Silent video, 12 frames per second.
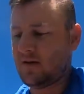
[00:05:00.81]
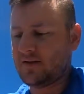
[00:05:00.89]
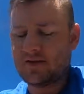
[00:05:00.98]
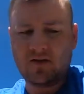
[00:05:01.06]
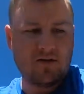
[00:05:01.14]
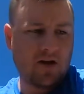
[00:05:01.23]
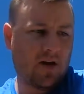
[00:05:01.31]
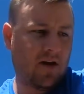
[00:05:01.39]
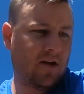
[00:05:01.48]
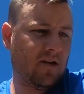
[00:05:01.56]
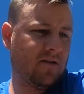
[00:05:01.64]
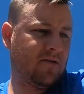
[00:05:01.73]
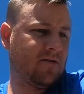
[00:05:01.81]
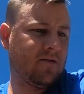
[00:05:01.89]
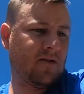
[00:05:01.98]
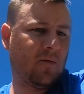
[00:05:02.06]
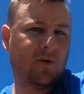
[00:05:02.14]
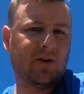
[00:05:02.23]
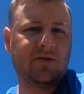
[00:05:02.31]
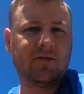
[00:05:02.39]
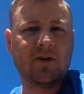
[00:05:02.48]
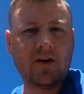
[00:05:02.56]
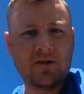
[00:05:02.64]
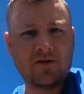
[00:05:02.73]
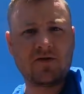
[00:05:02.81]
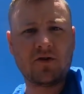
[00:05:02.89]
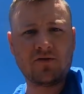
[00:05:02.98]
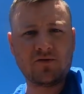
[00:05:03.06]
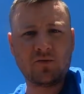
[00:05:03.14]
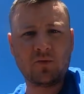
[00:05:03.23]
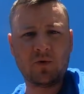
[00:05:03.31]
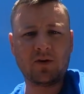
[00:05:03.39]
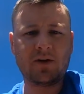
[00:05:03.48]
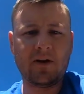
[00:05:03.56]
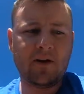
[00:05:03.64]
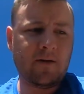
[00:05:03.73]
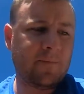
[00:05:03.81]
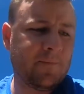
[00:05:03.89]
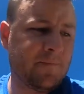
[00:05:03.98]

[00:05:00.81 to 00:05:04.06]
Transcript: was like, okay, I wonder if the regular charger will work now.